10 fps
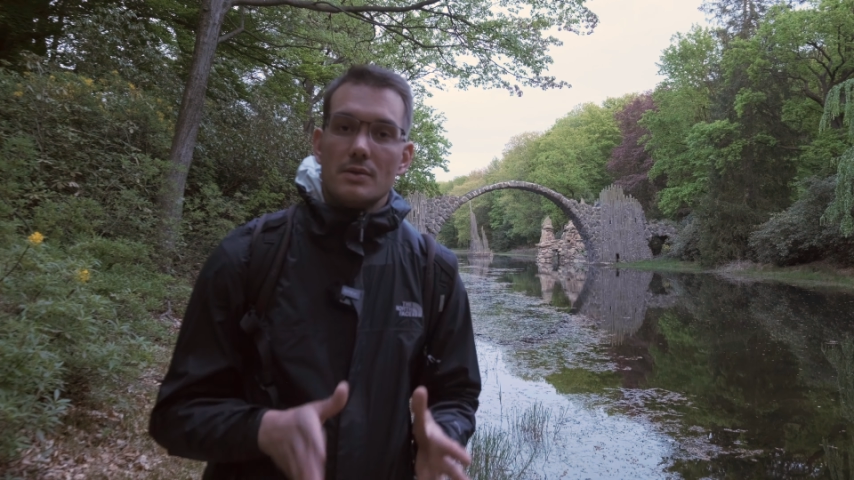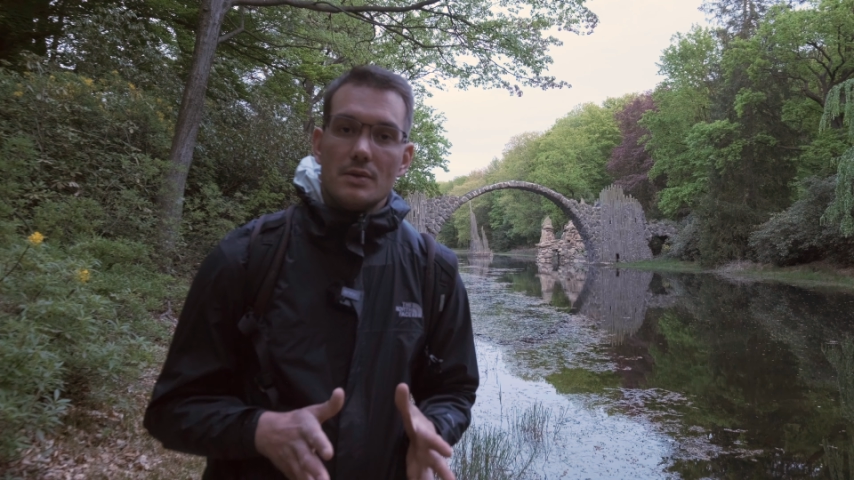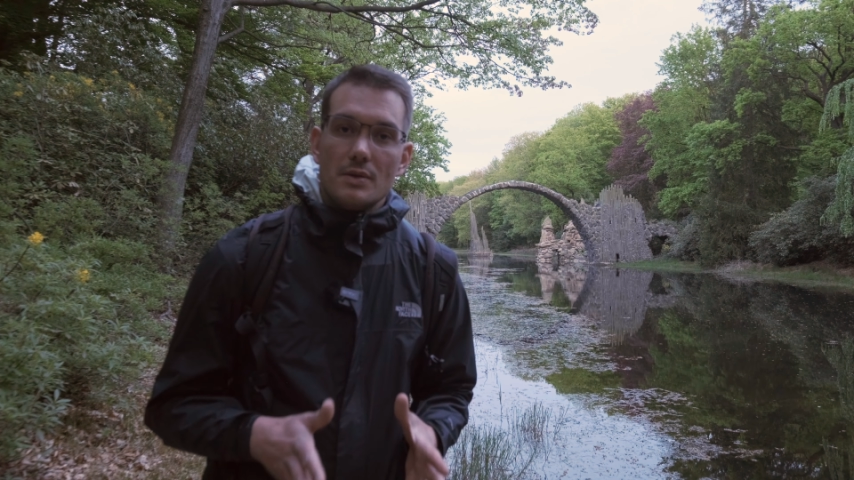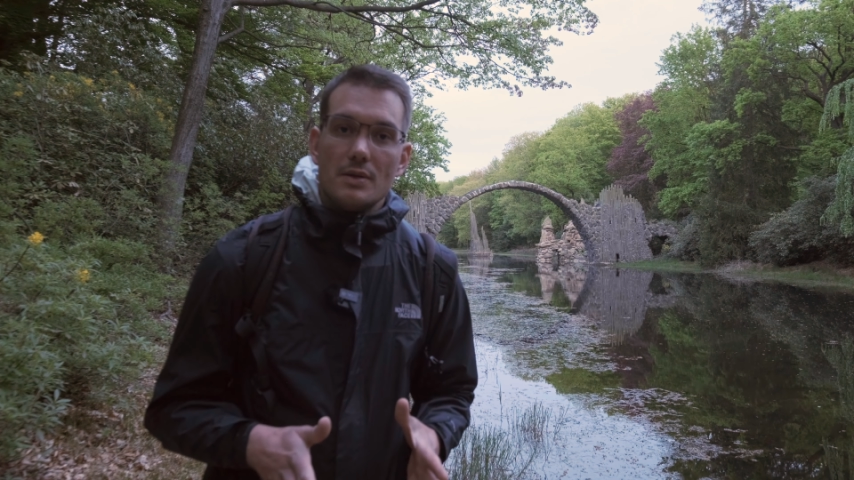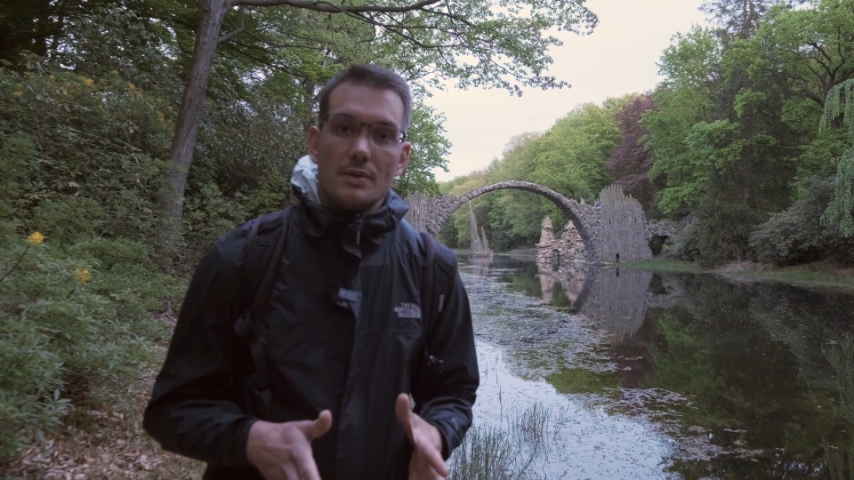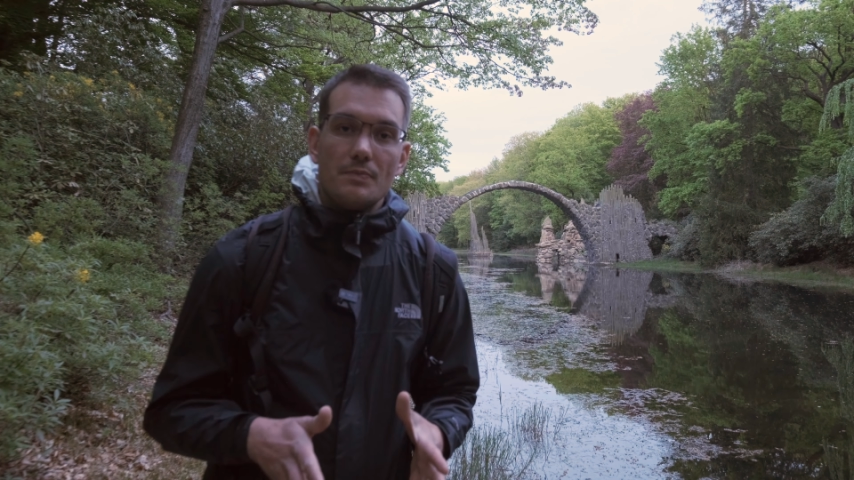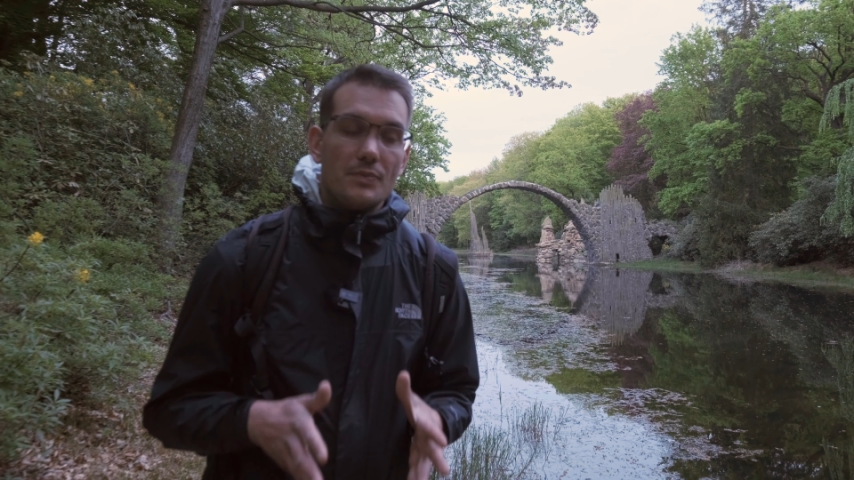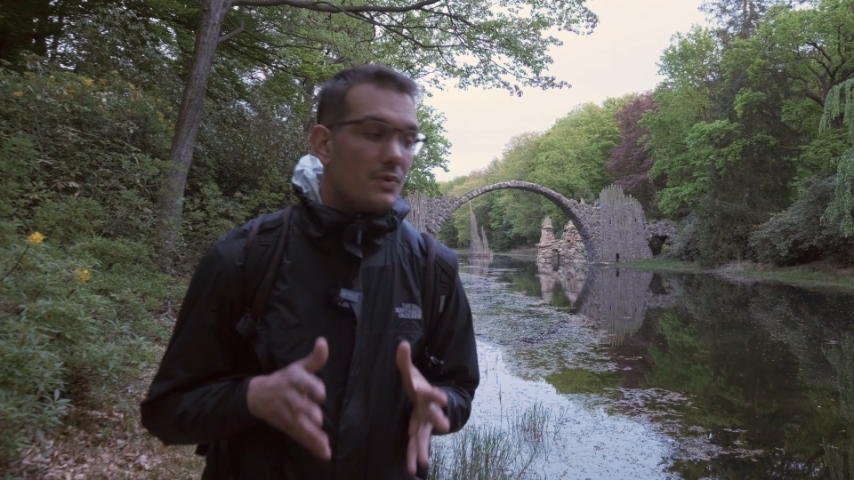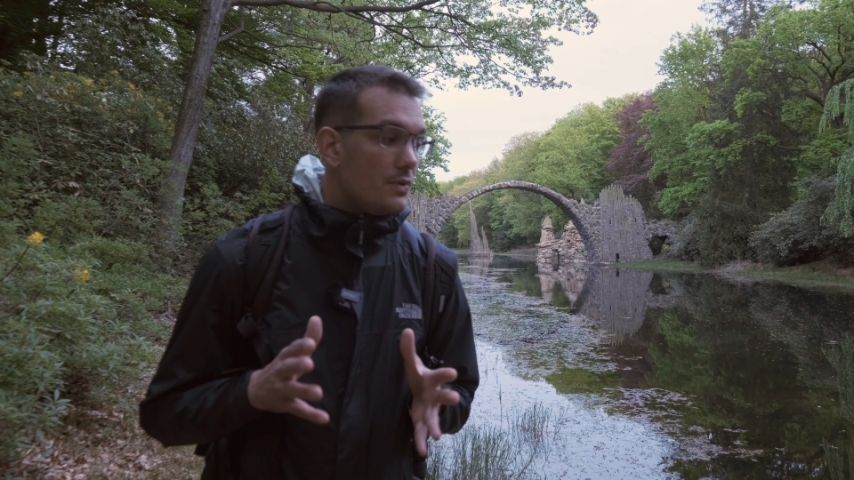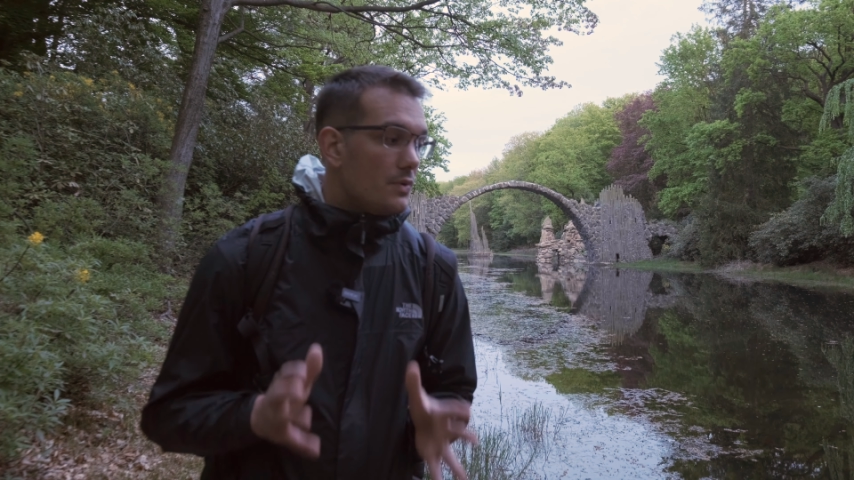
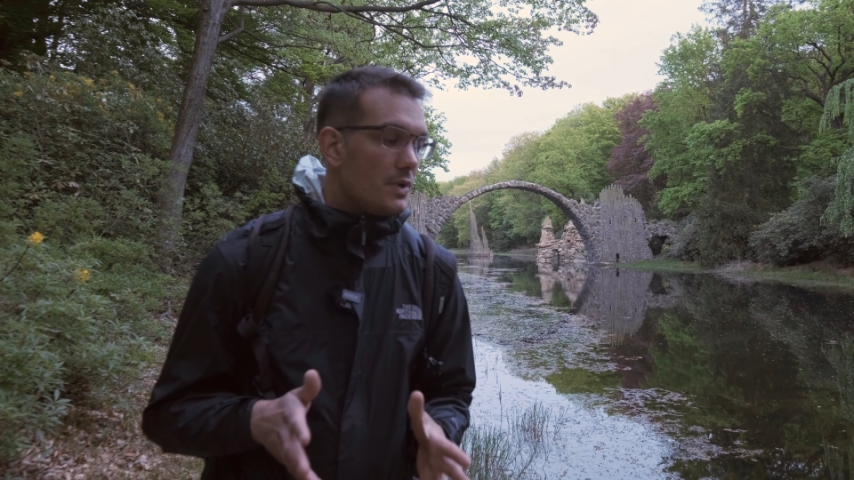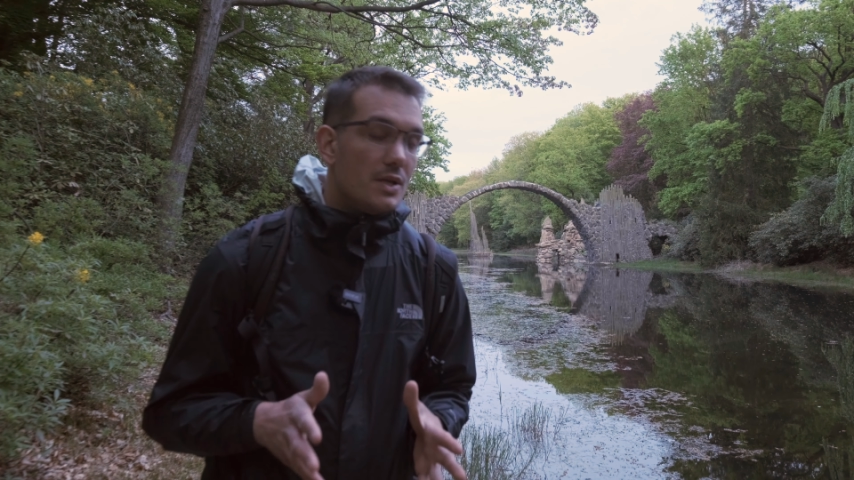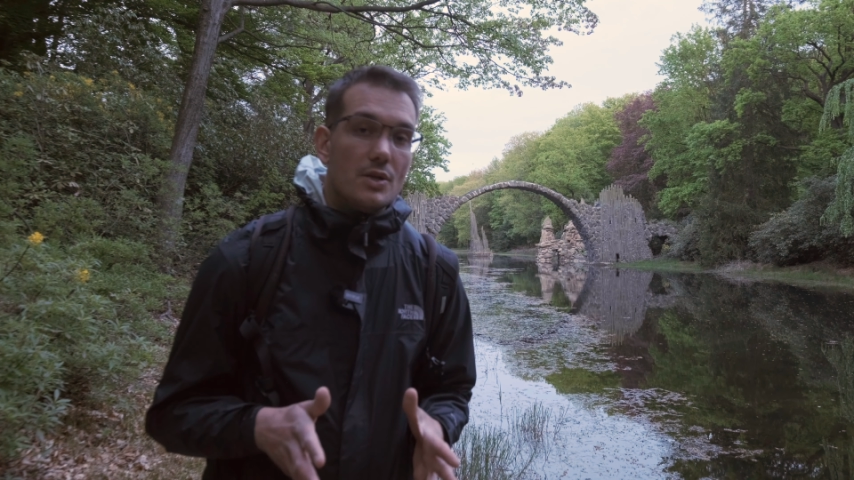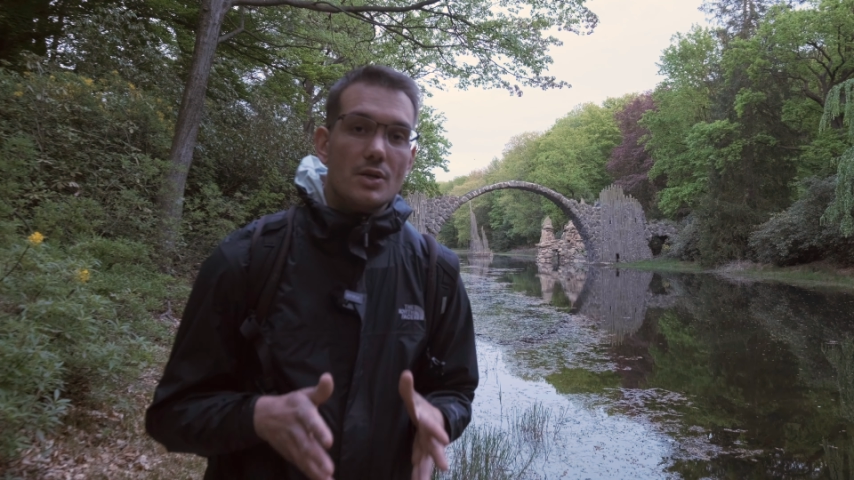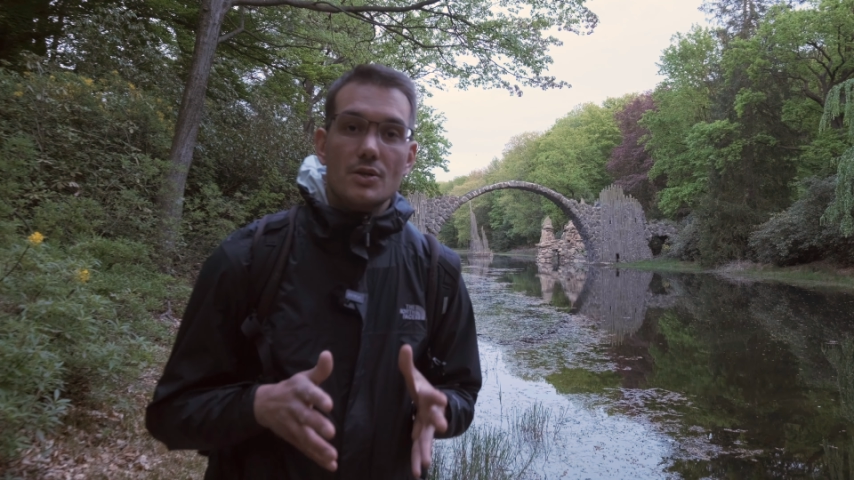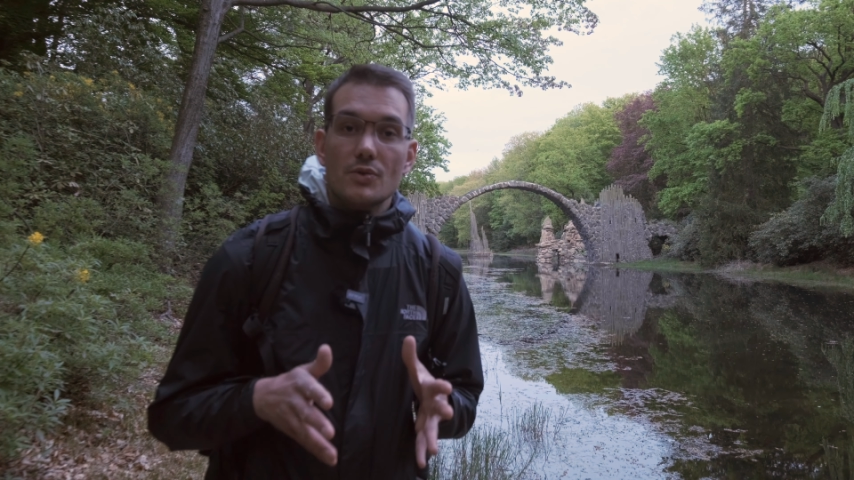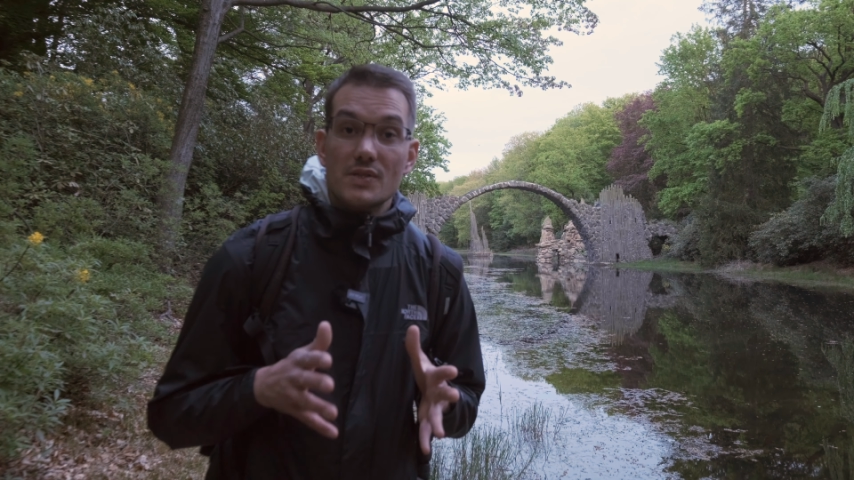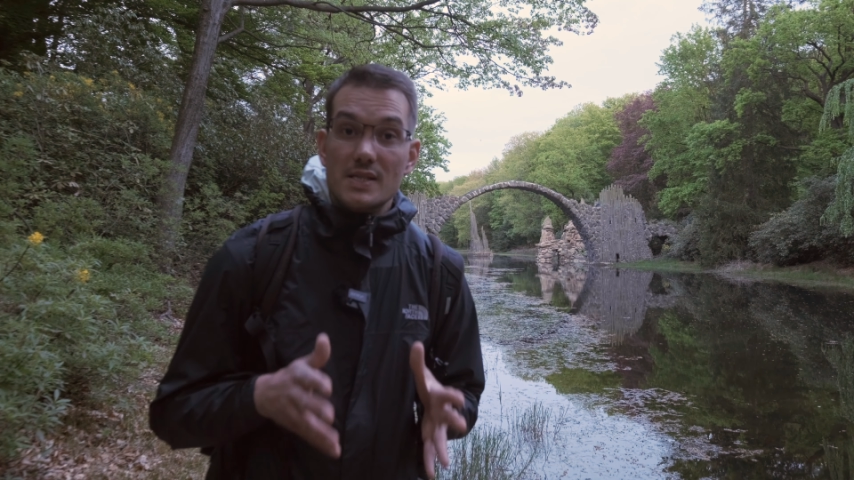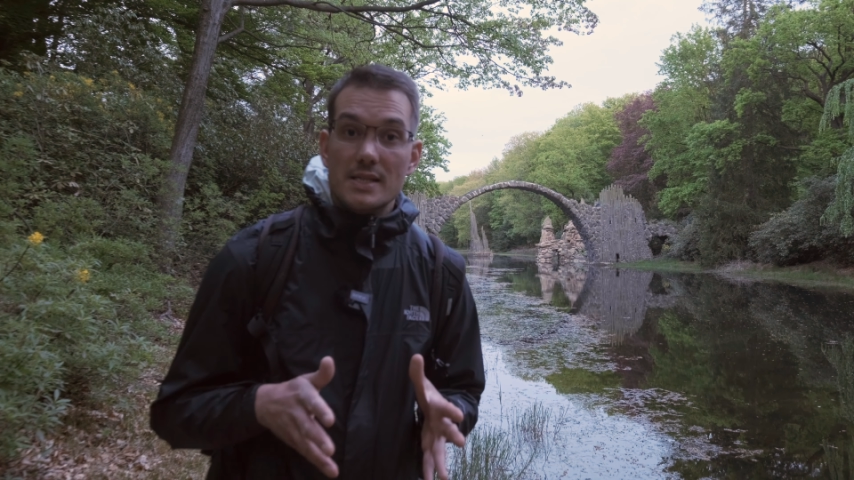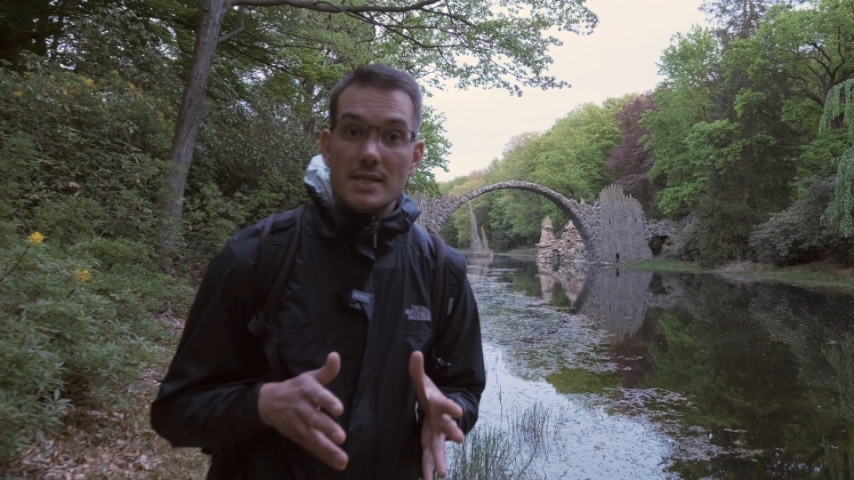in your
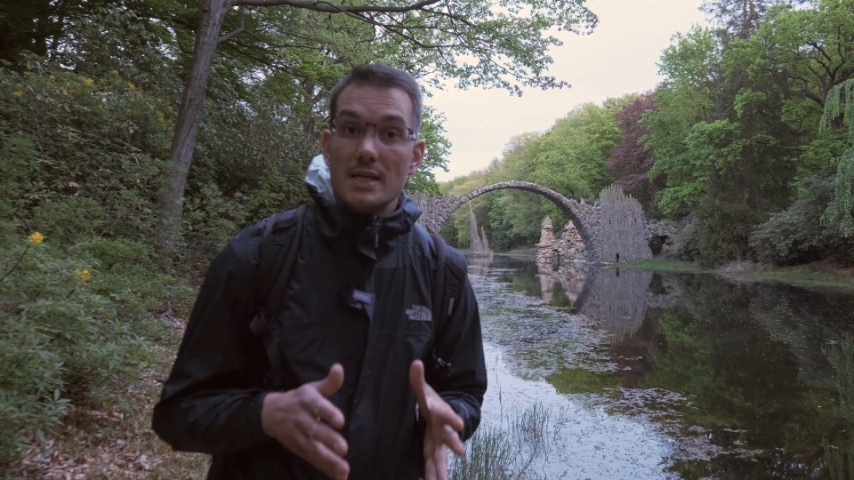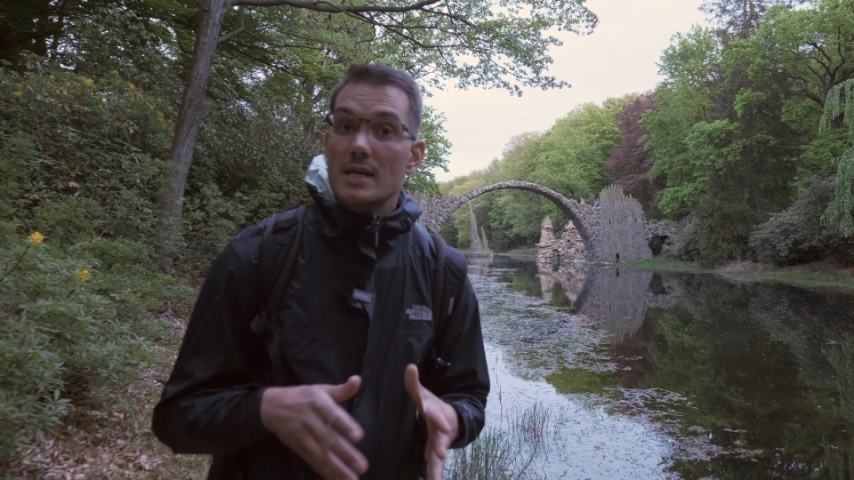scene